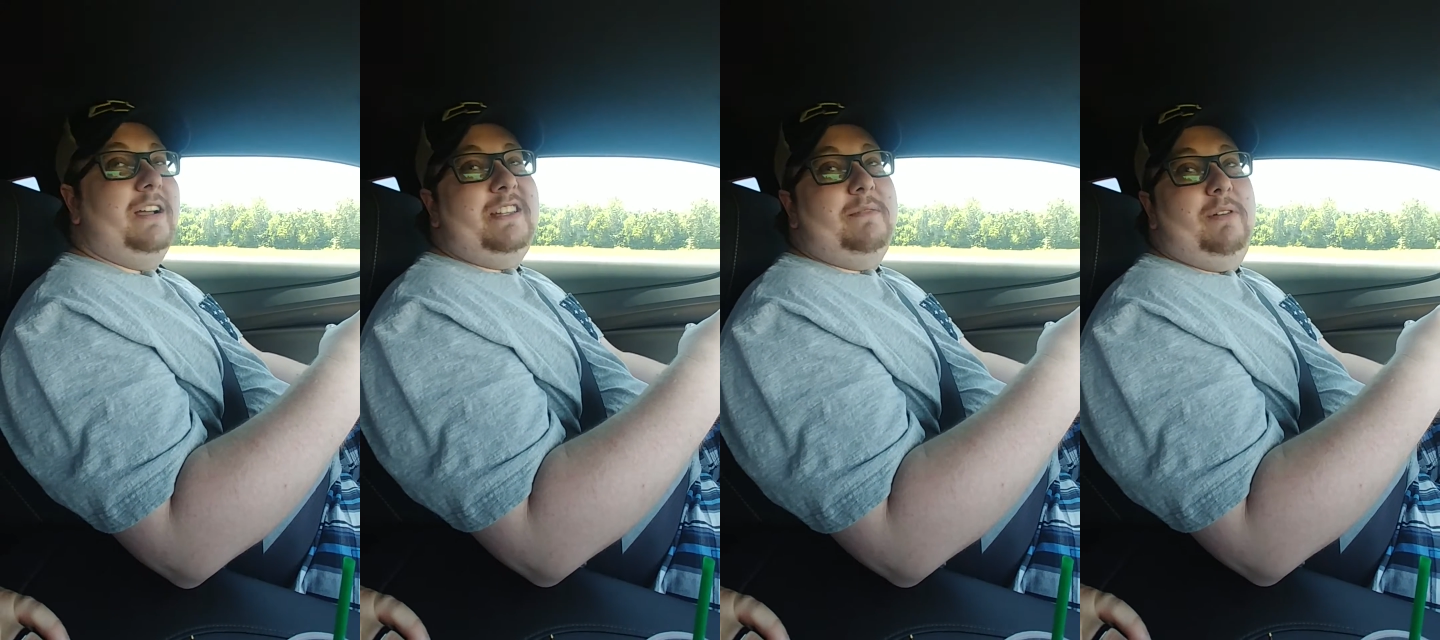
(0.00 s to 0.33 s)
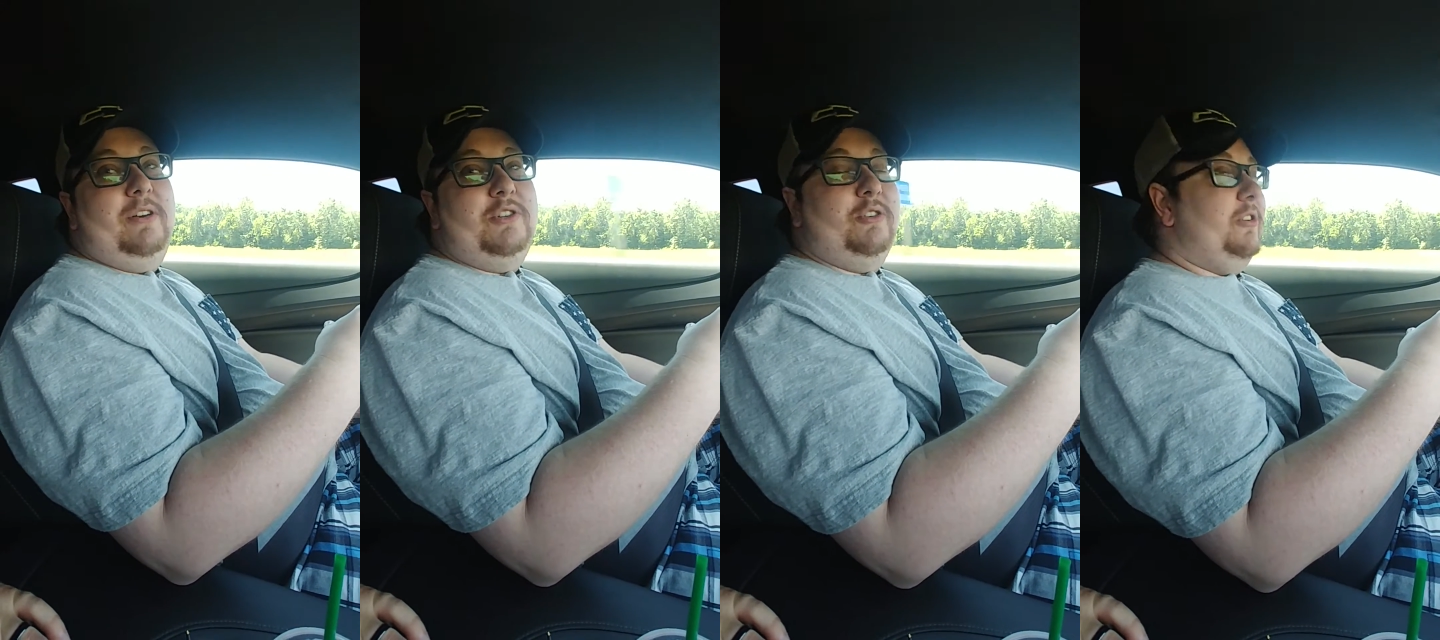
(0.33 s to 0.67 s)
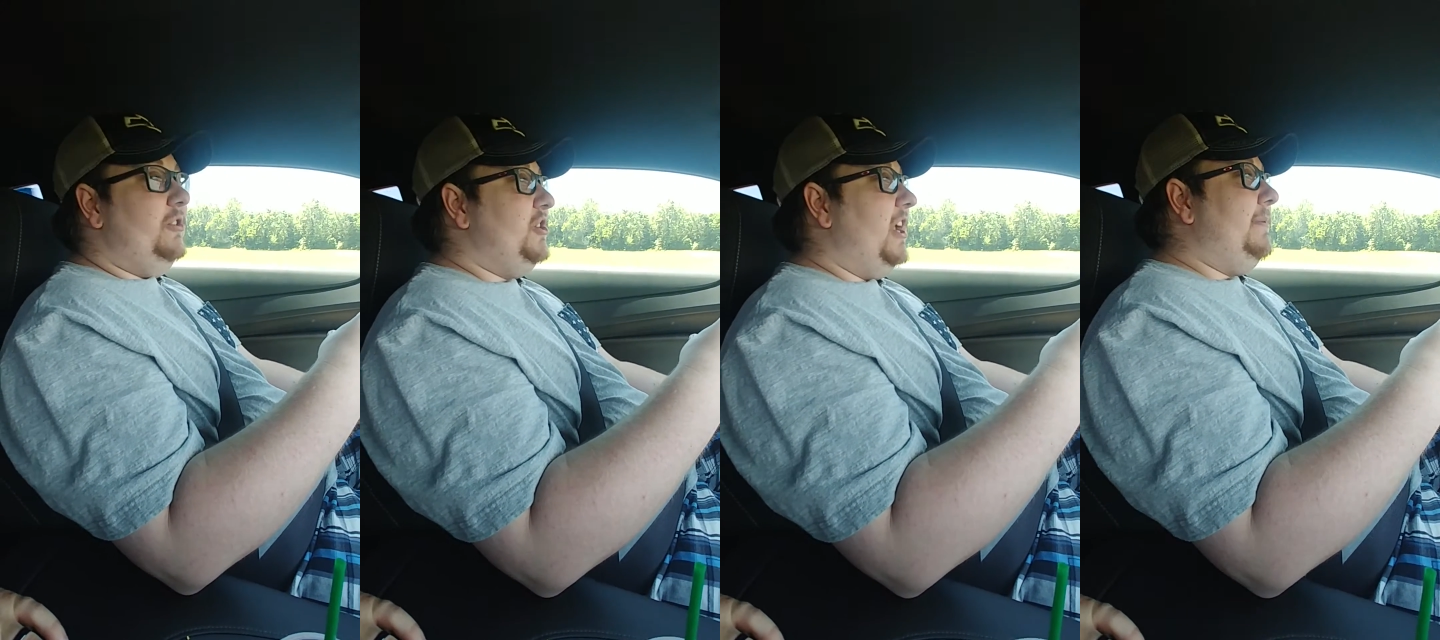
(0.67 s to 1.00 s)
because I'm pretty
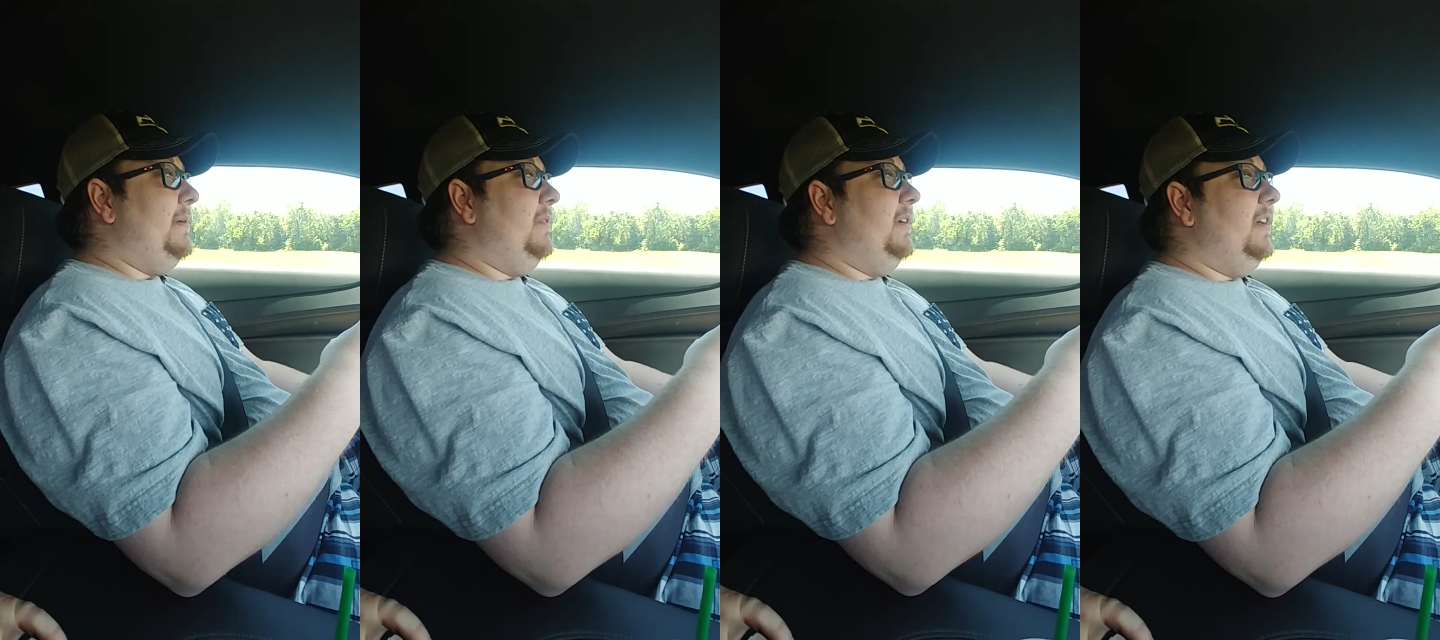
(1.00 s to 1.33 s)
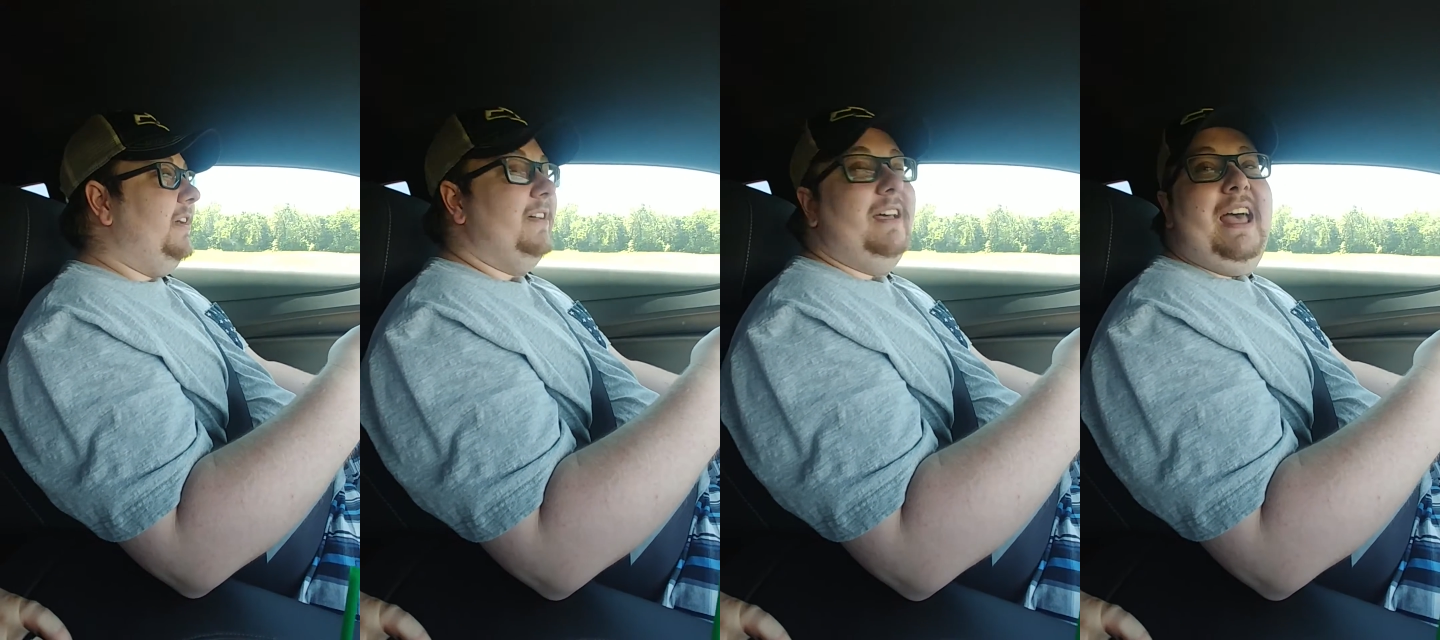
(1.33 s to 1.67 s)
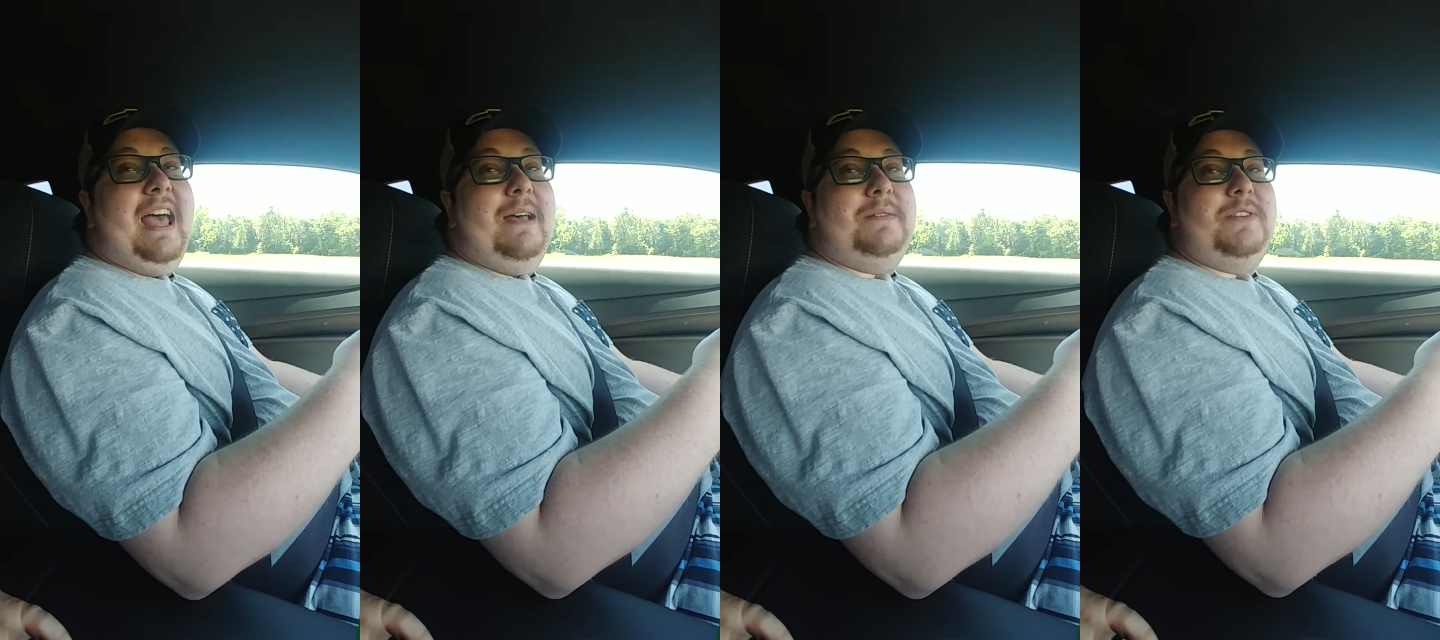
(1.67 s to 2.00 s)
sure Jamie would
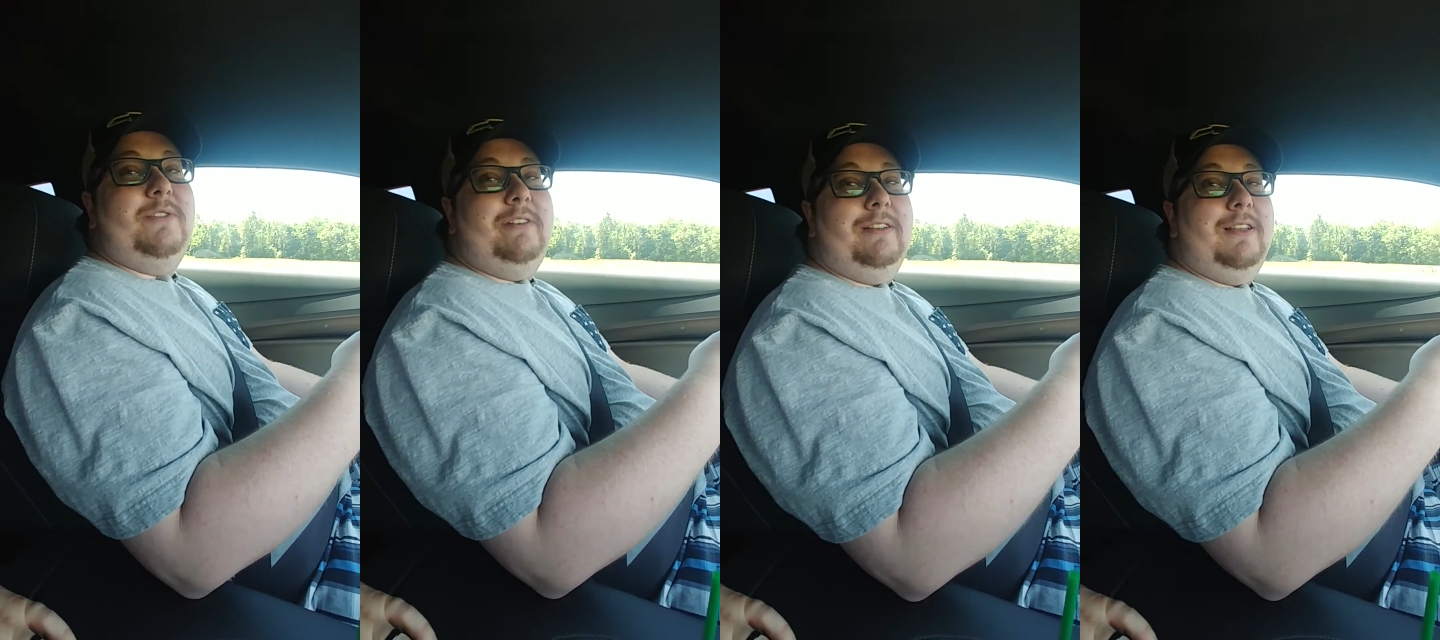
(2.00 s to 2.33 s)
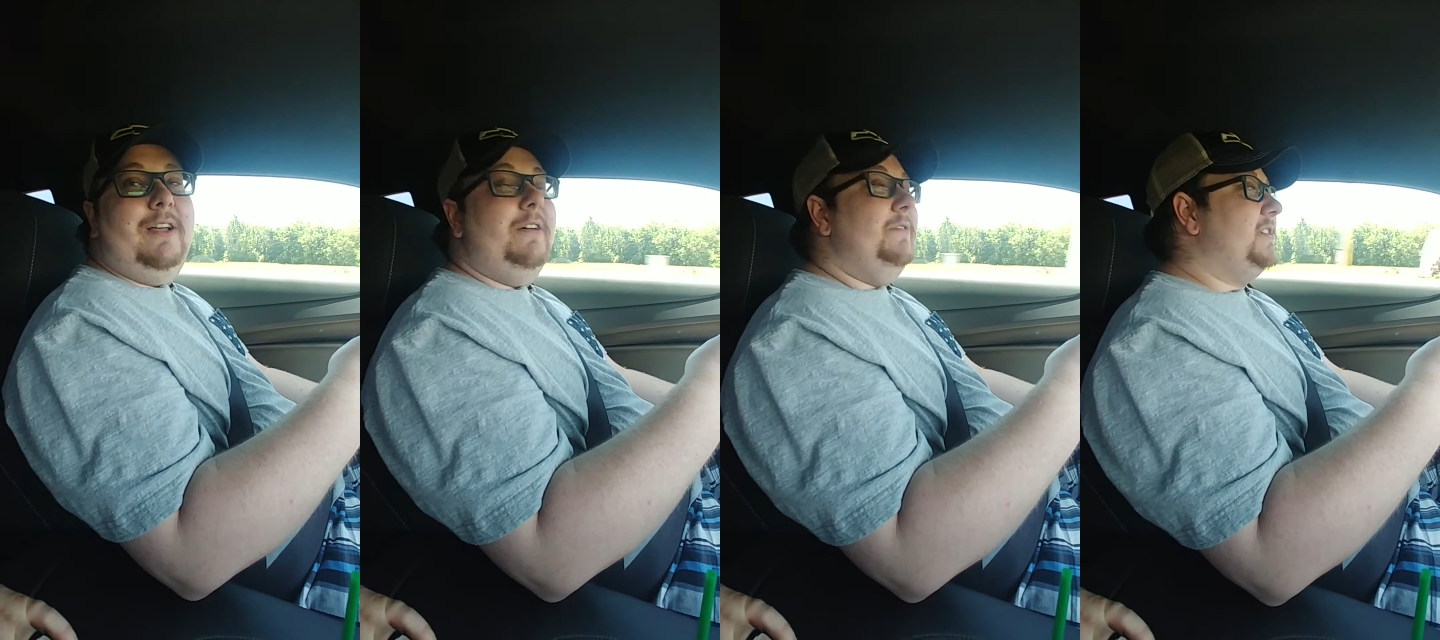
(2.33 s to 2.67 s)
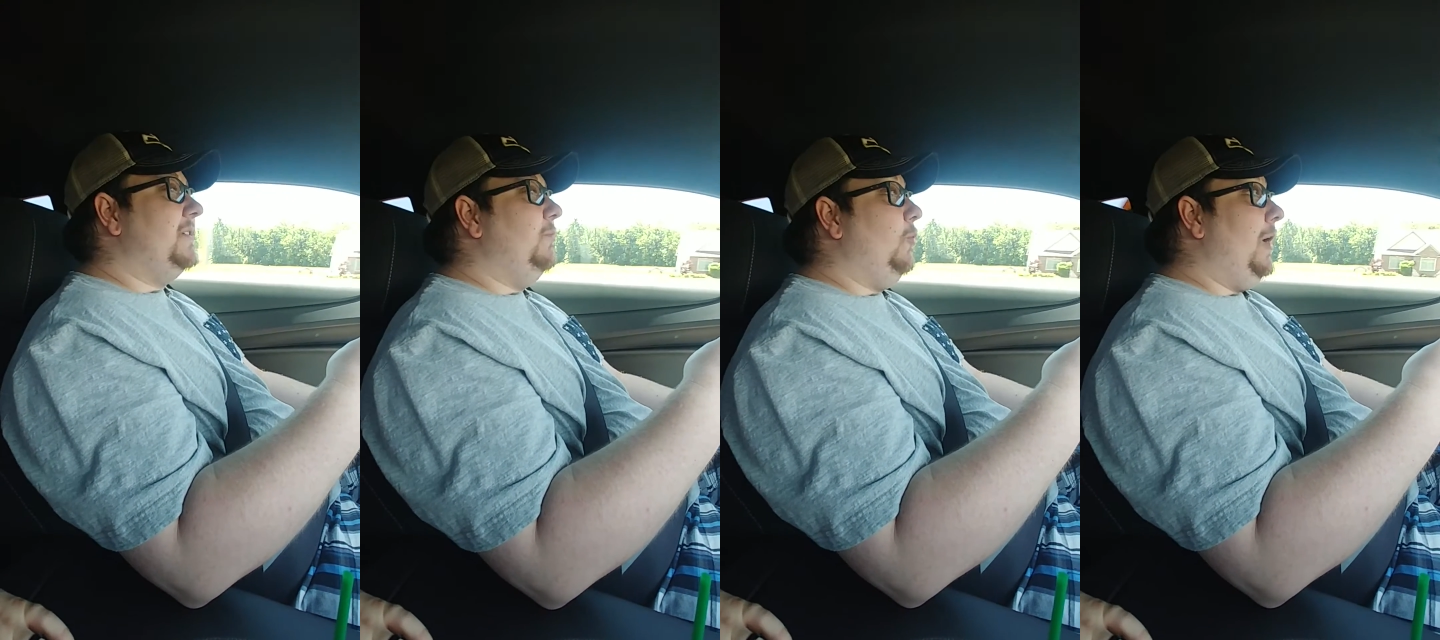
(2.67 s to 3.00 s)
absolutely love
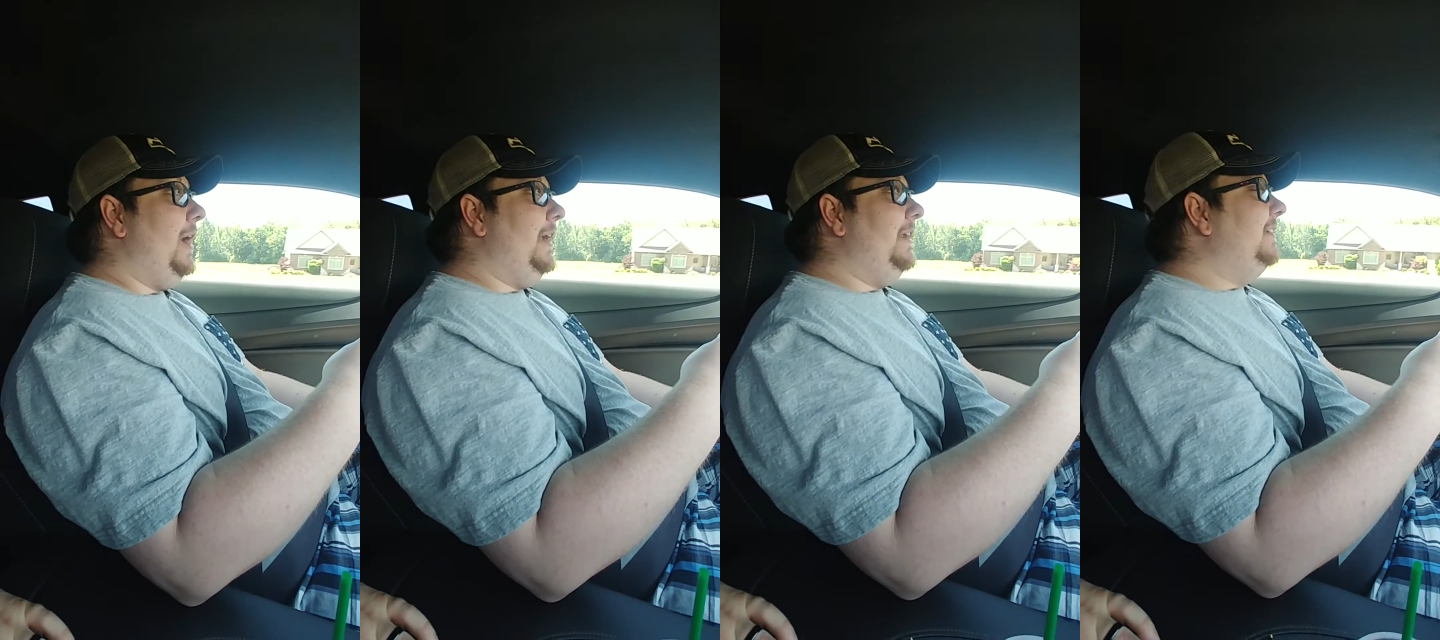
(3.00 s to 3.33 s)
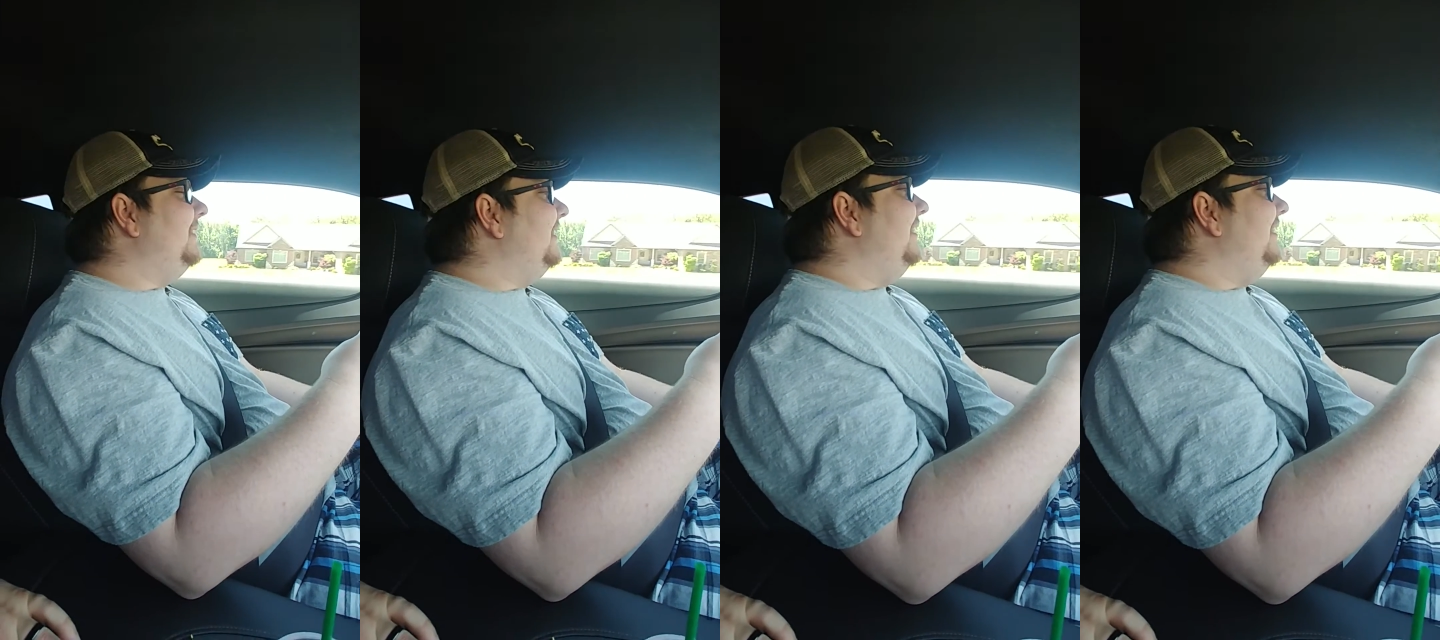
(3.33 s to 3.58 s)
some wine.